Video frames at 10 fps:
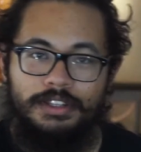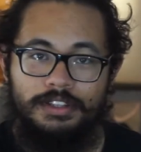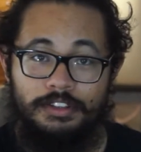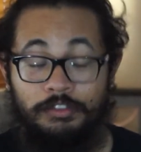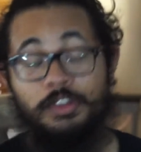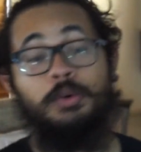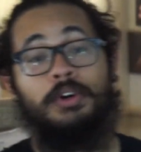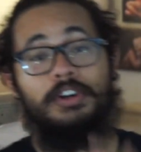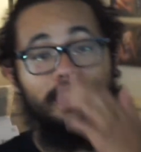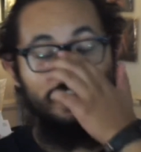The
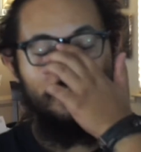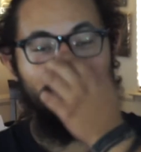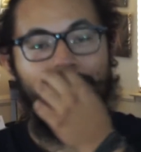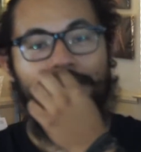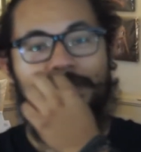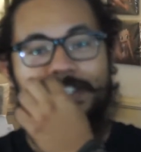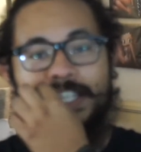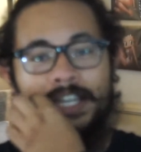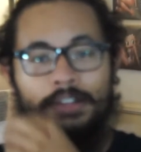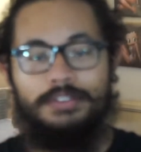viewer of, you
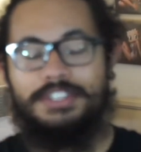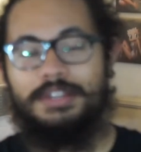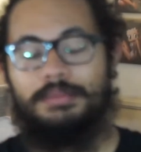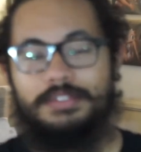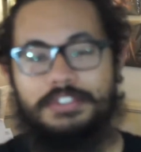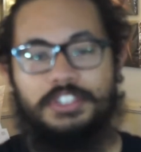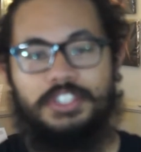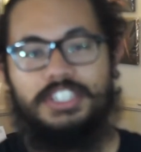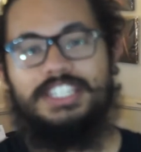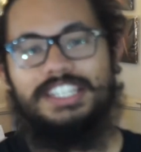know, some,
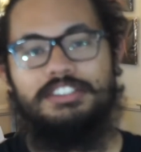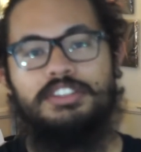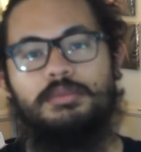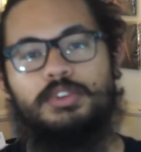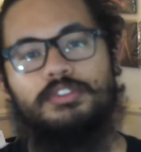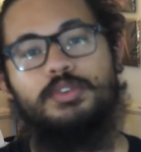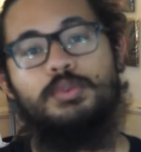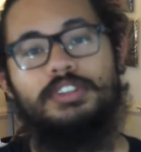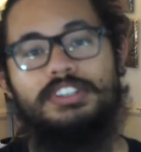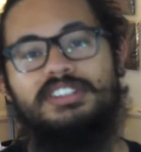just, some, if
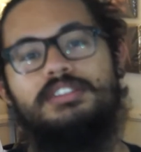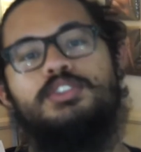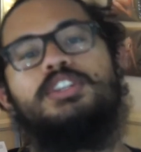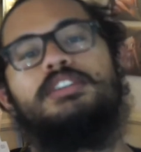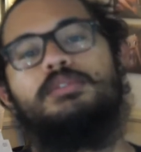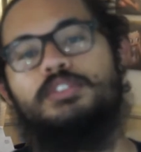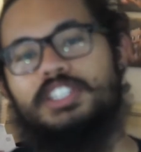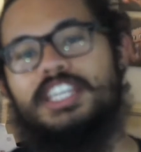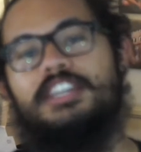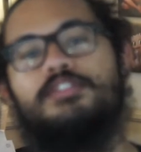you, you can,
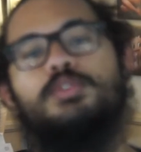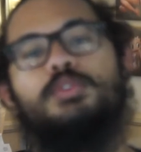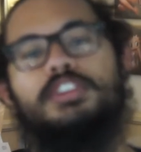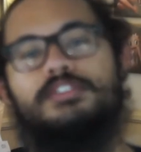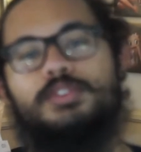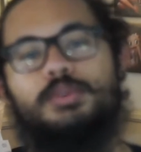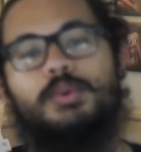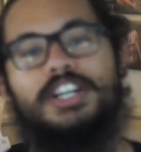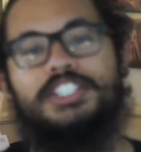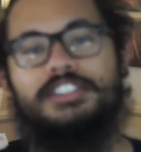like, if you were, if you were
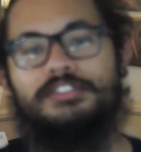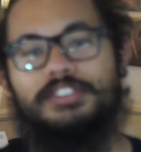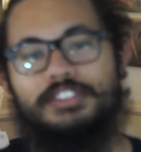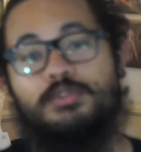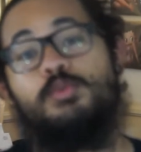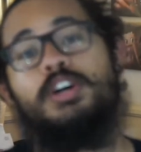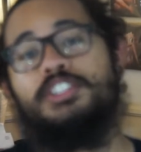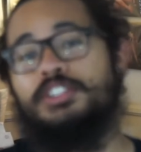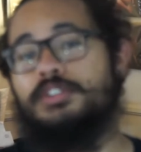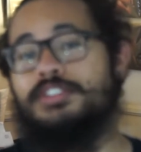watching the, if you were
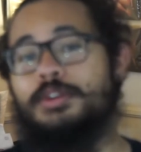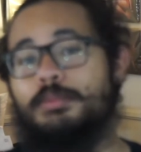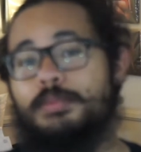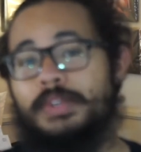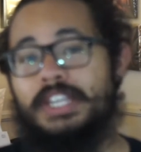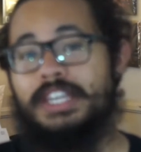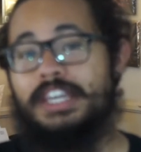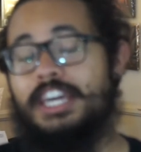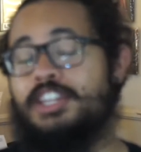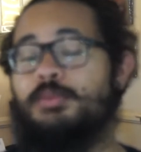watching YouTube,
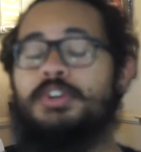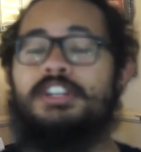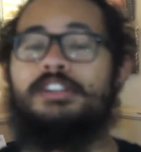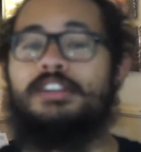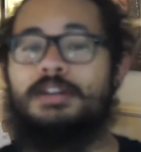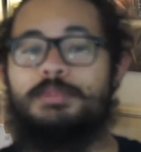and you wanted to look up